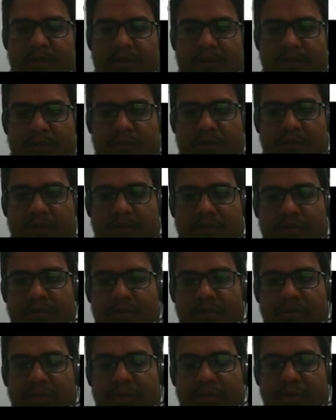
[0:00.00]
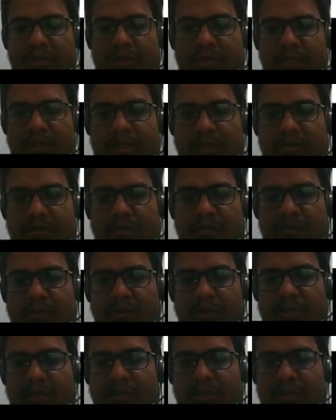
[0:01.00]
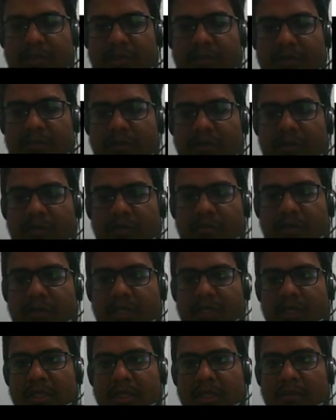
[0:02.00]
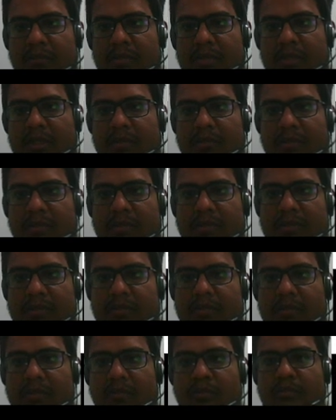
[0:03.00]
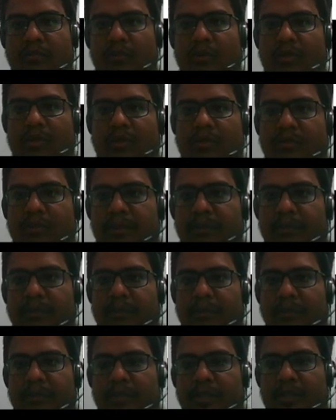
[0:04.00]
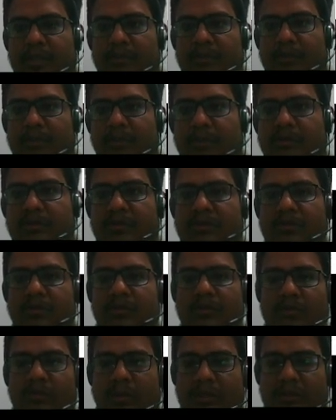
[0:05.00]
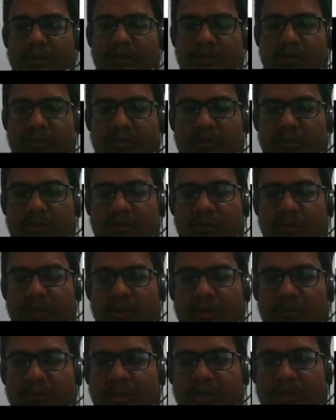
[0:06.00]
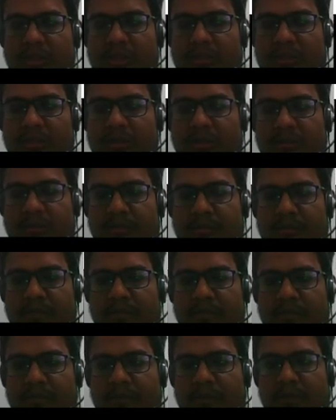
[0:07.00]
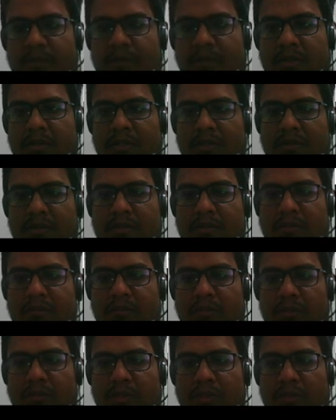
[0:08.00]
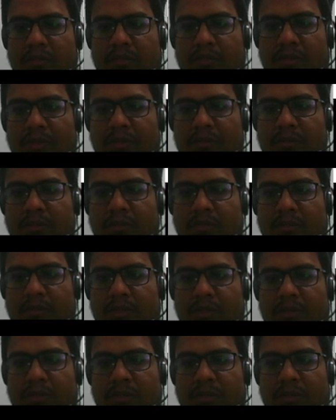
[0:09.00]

So this will be x square that is equal to beta bar is equal to mod beta square which is equal to 1. So this is 1 minus, and this is mod alpha square